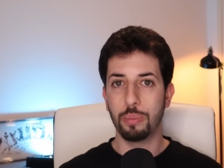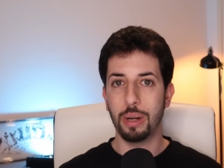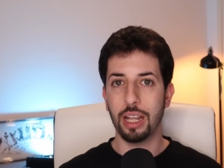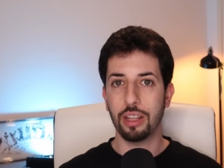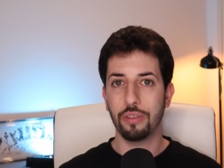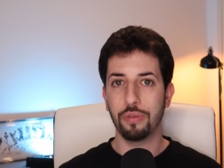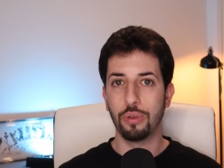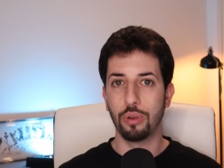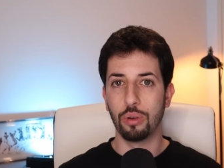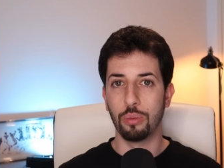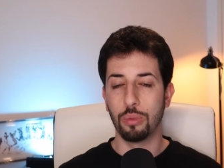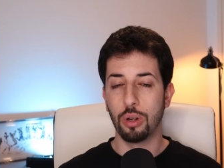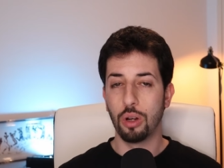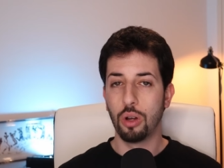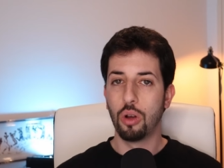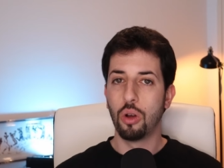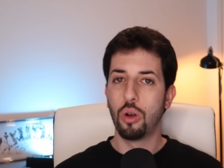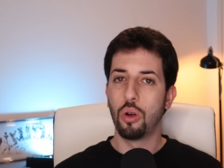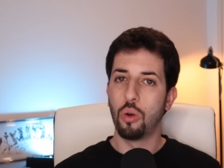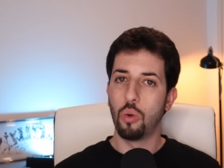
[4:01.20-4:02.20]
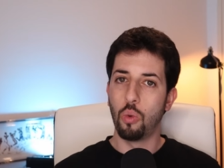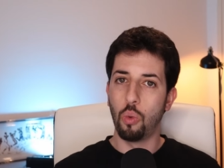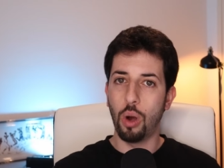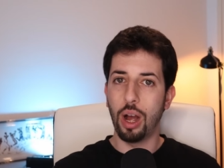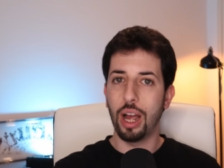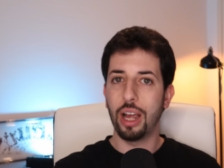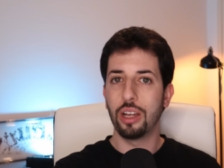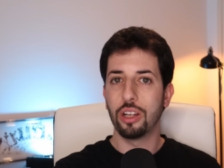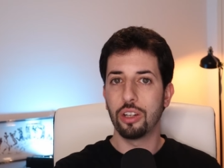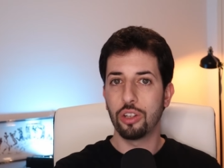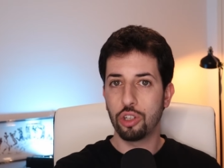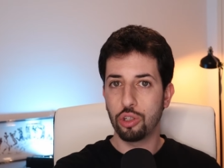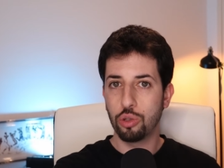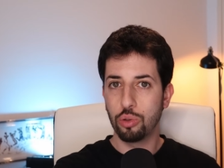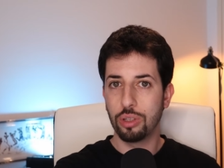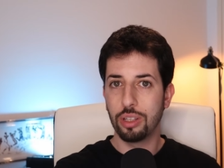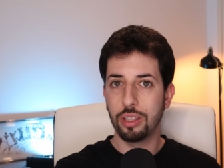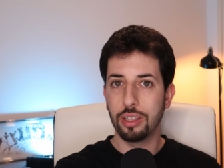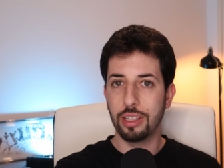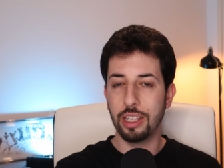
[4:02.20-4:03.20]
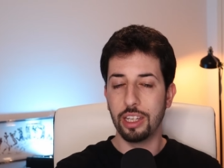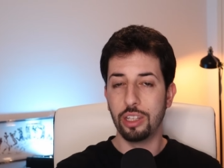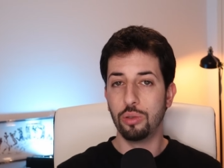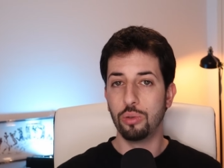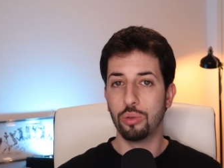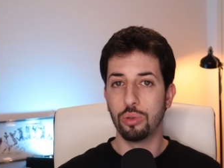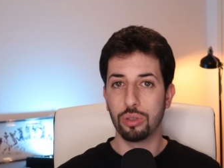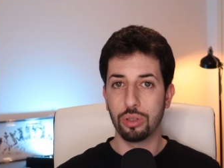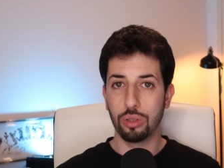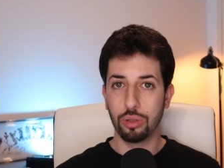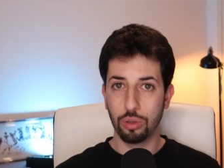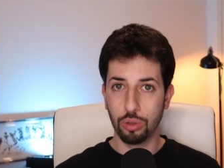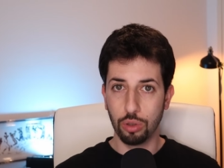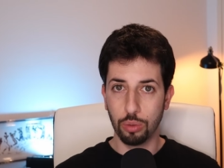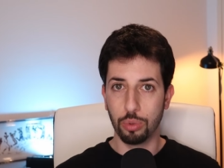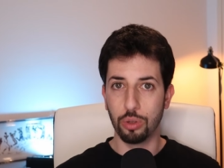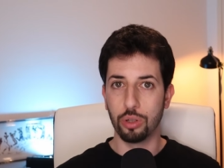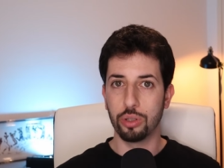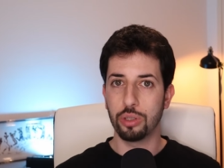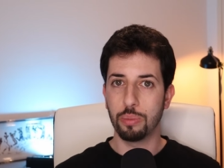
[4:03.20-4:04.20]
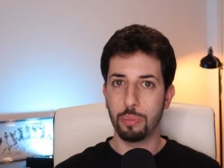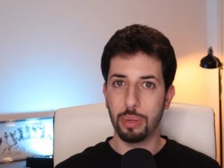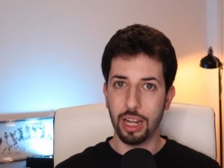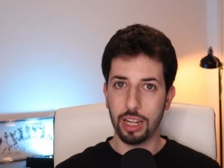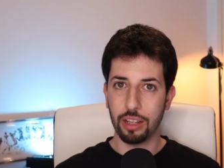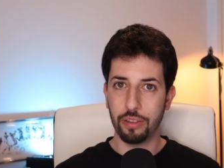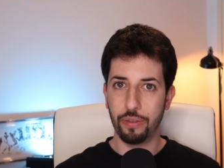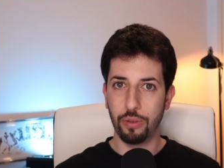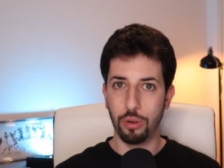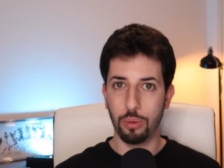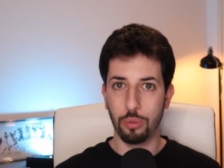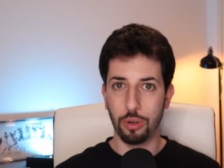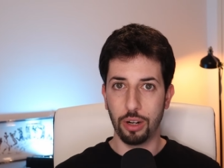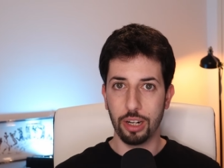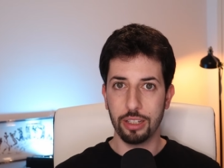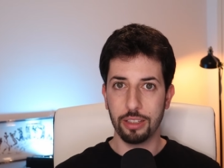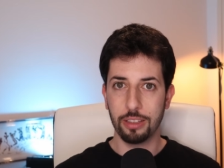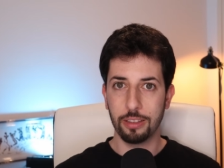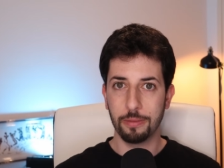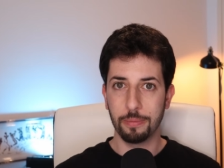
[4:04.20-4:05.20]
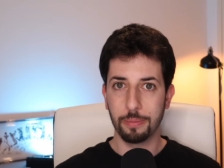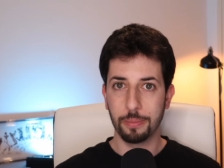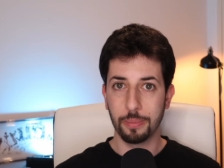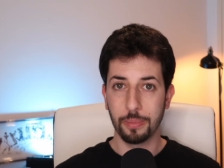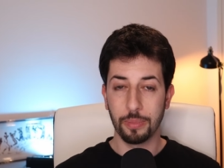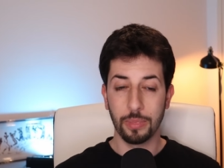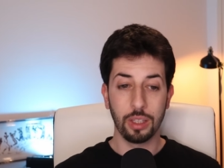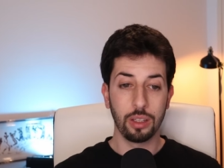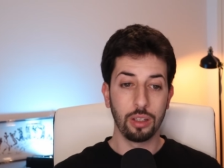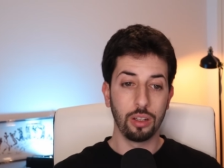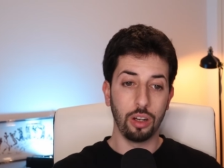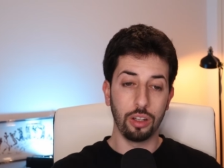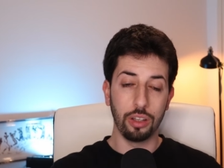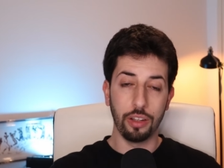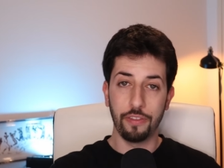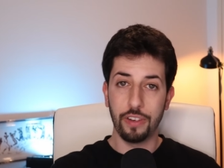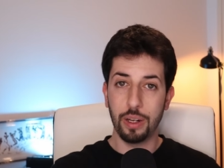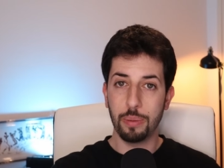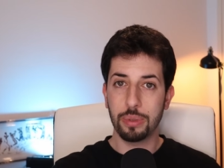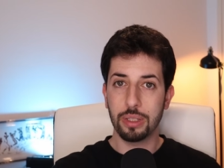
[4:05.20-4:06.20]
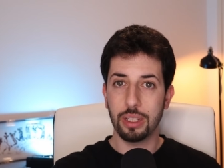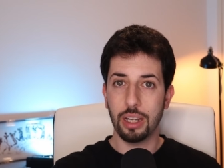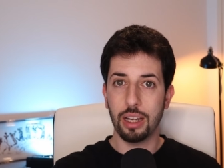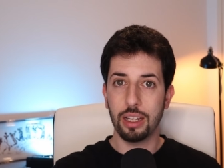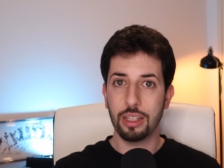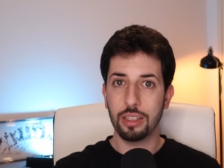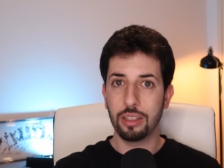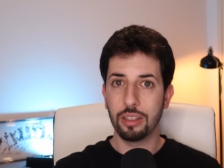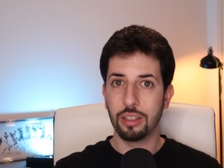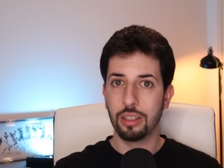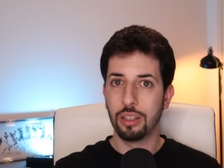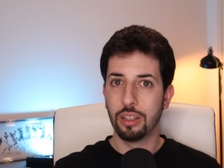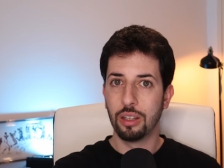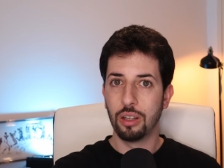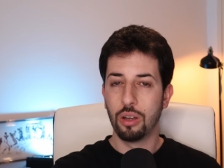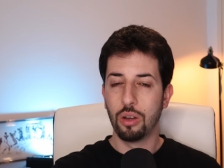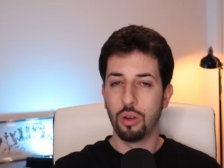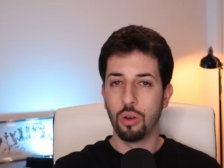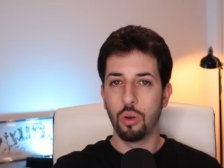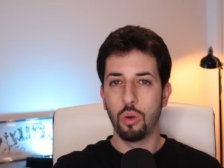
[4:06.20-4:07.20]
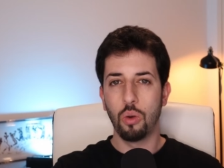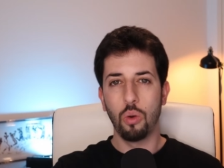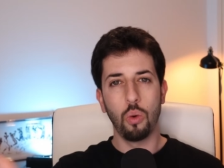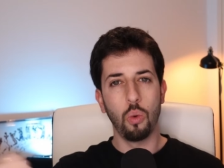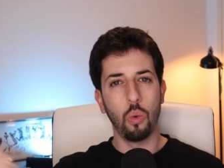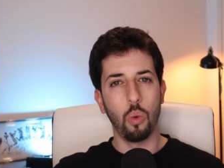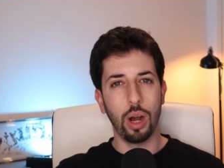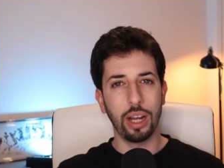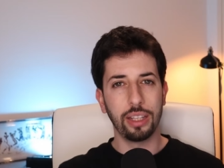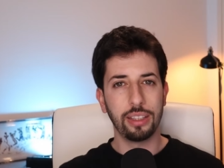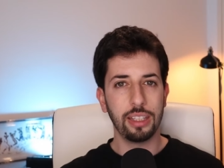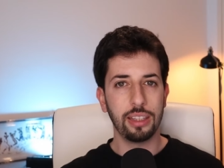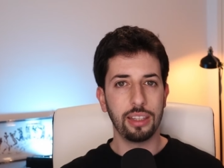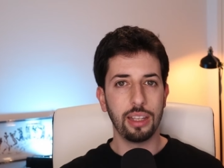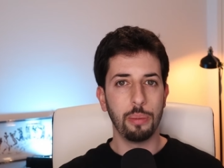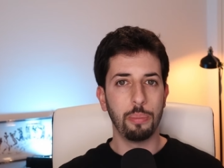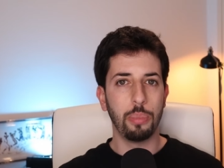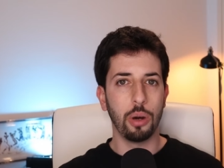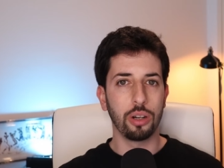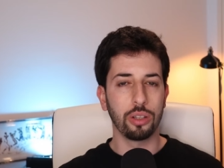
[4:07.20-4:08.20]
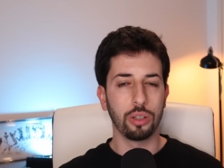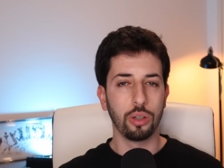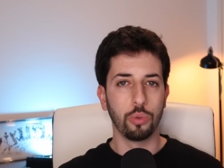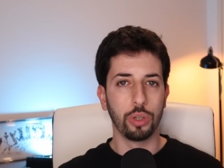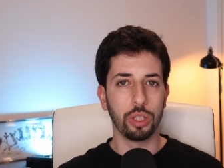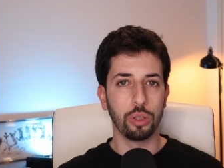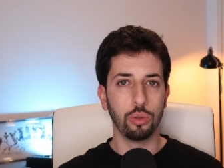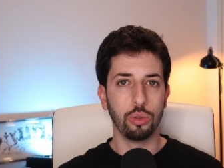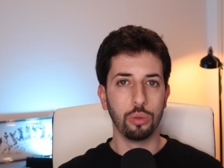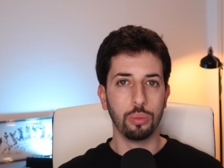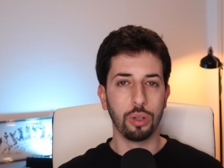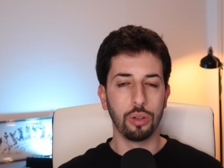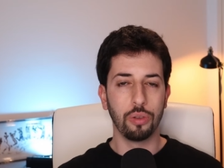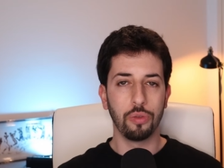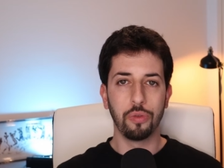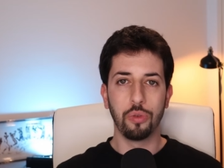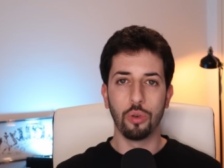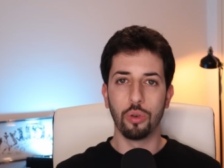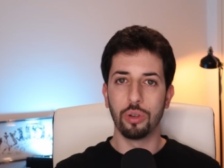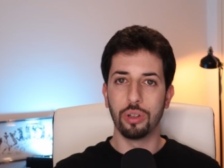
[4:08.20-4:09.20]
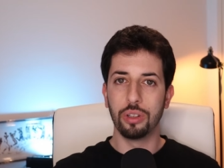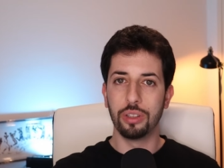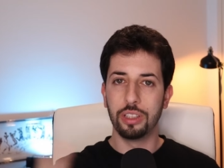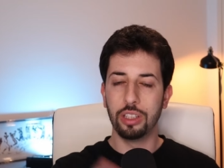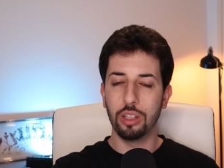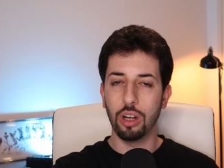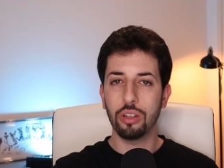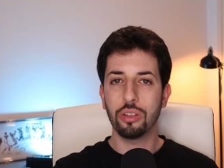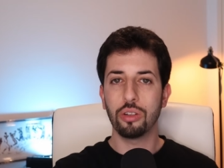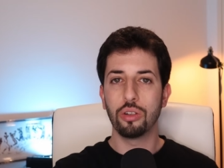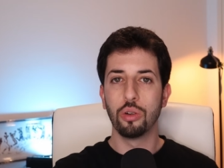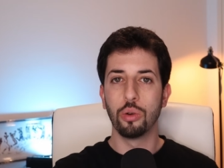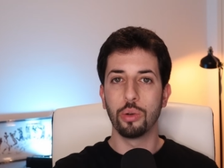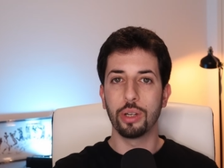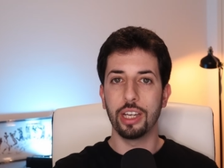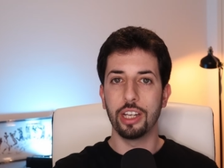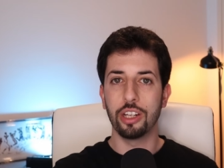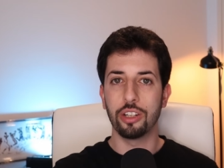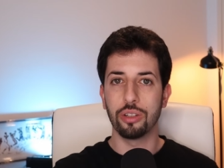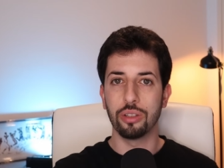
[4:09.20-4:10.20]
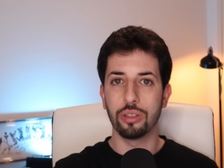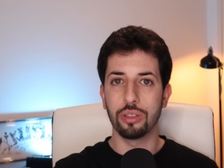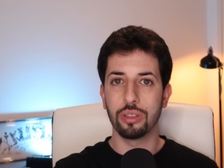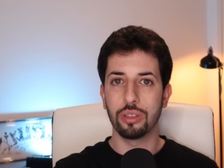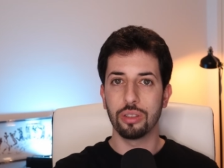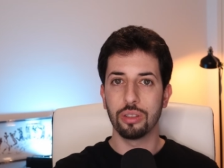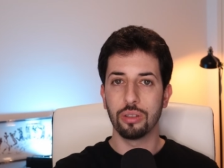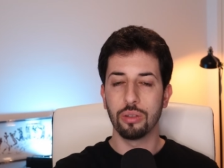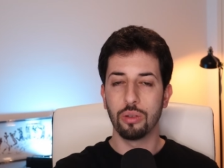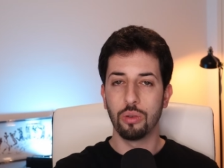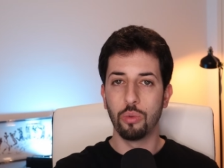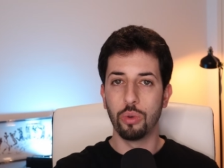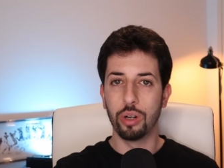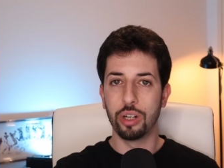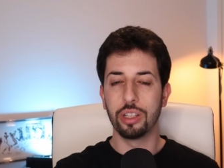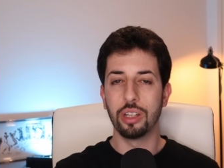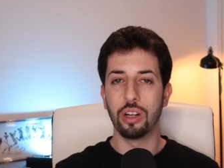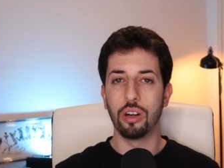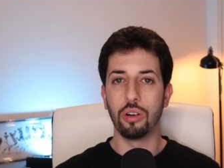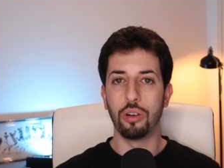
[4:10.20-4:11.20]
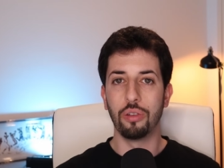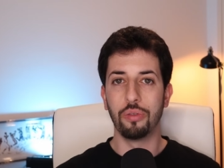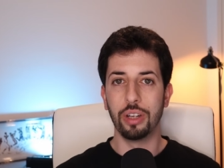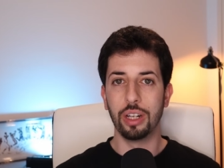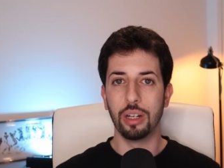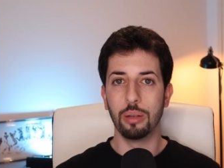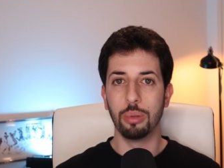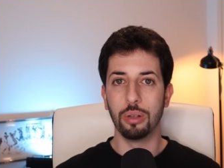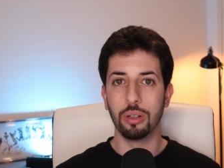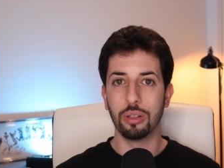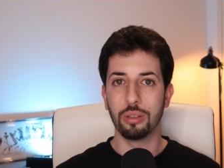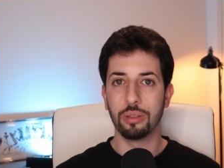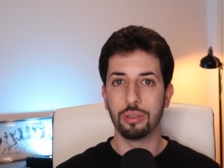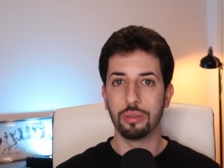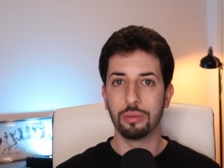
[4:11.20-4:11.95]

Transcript: platform, why should they use Uber's platform, right? On the flip side, why did they partner with Uber for the other locations where they are available?